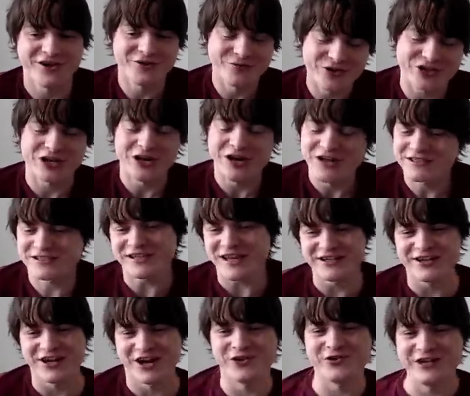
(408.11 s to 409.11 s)
Which,
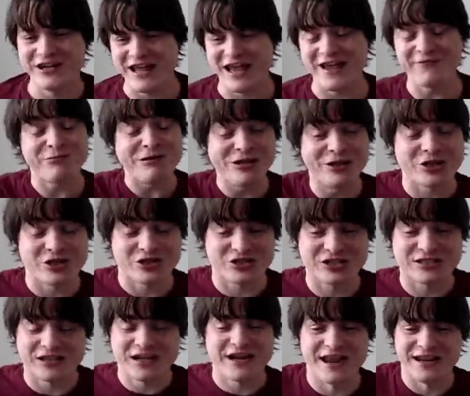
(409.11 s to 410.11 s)
side note, if we look at
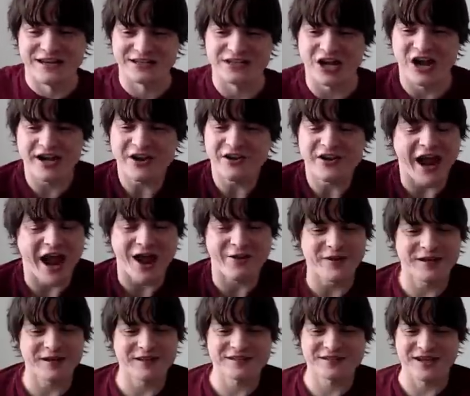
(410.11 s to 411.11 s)
just, again, I don't know how
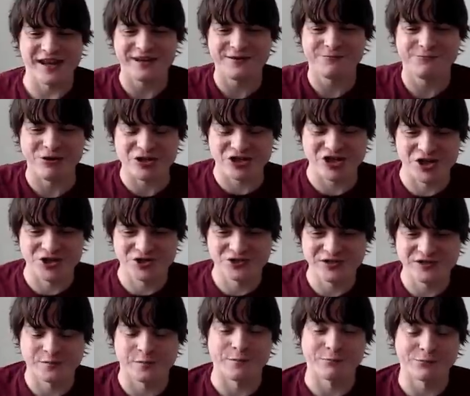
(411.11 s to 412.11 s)
they decided which
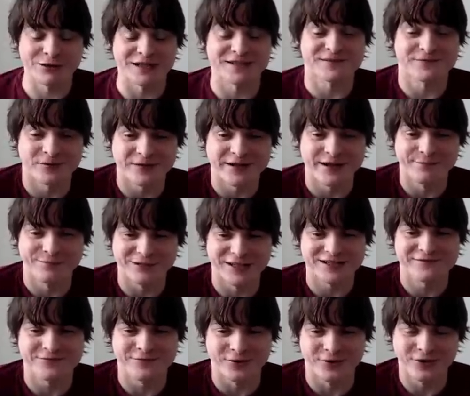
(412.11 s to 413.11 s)
countries would be plus three and
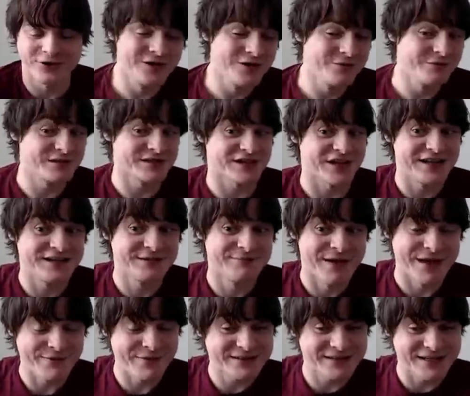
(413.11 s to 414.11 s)
plus four, besides
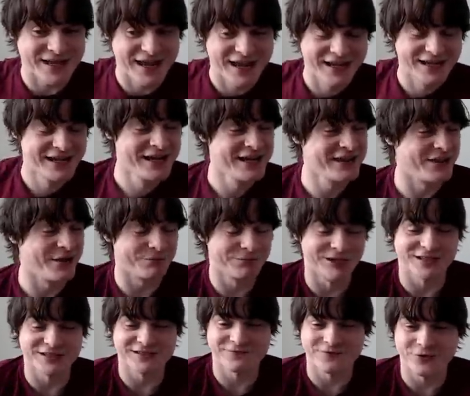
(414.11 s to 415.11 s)
maybe saying that
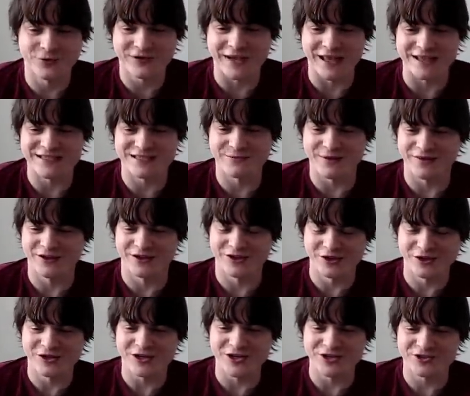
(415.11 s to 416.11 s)
plus four gets to be the
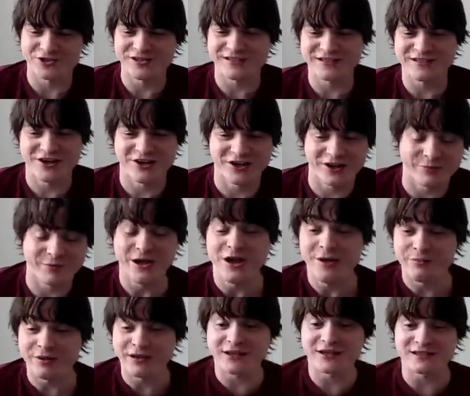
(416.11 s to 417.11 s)
good countries in Europe,
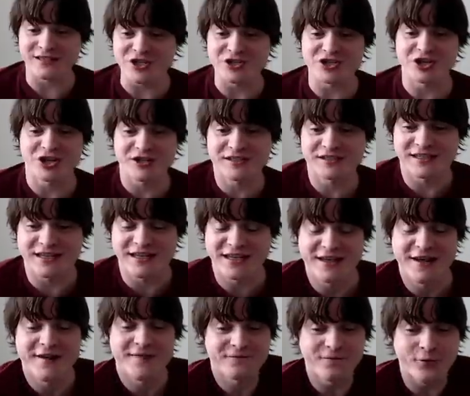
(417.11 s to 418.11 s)
because as you can
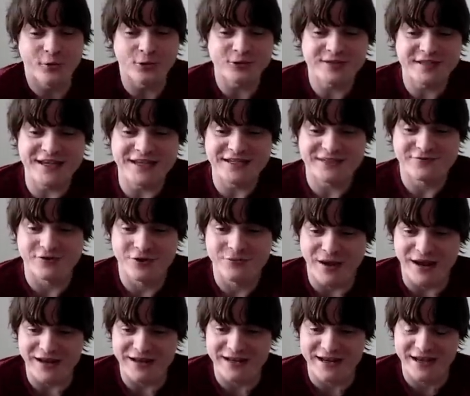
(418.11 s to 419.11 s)
see, 40 is
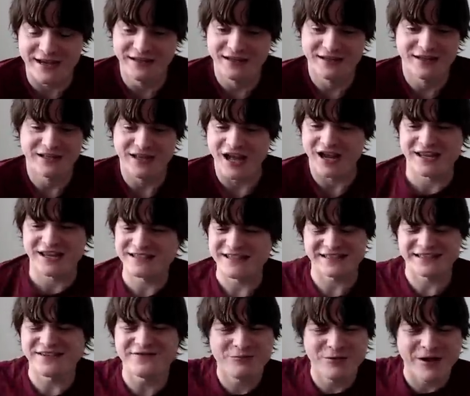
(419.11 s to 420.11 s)
Romania, because
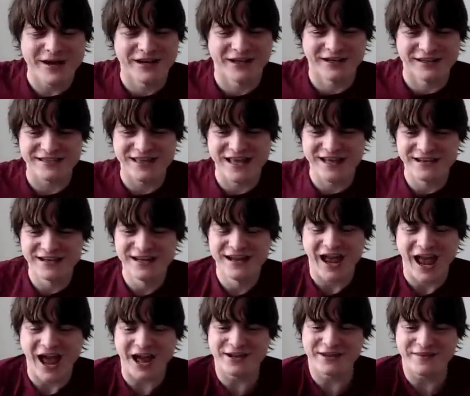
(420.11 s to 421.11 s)
it's even weirder, because then
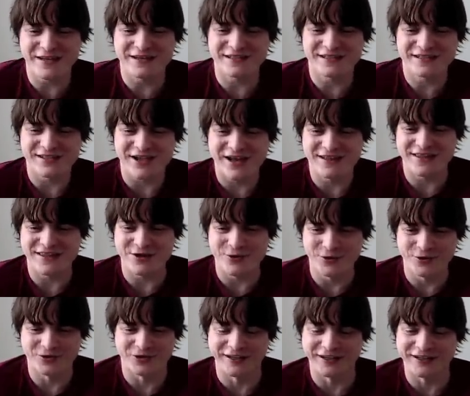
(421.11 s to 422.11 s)
how do they decide the ordering?